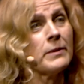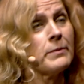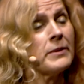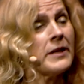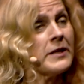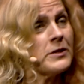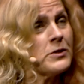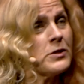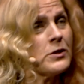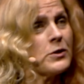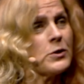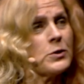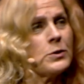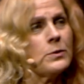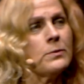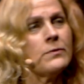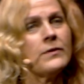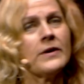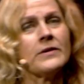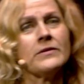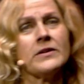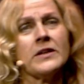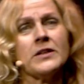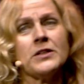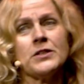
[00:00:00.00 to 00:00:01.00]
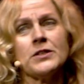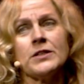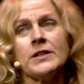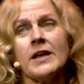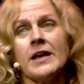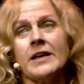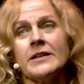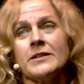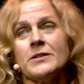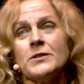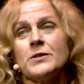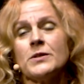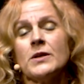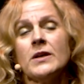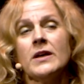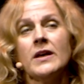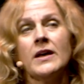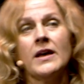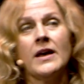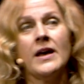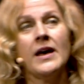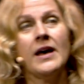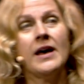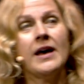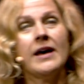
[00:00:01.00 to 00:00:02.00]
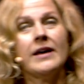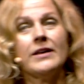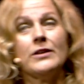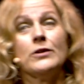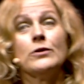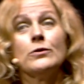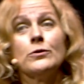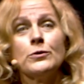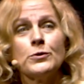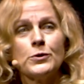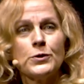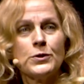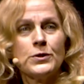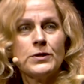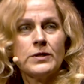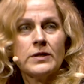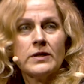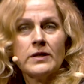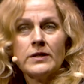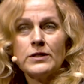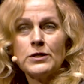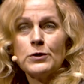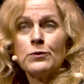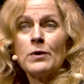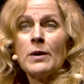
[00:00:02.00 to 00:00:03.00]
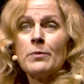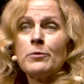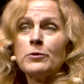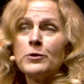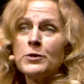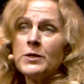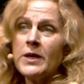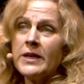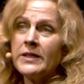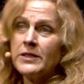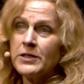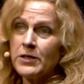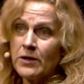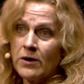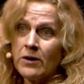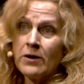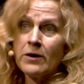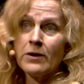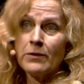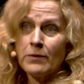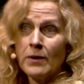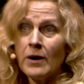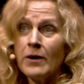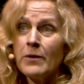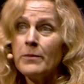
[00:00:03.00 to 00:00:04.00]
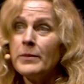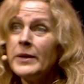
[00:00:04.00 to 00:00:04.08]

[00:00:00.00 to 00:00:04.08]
the Plastic Soup Foundation has used to represent our, our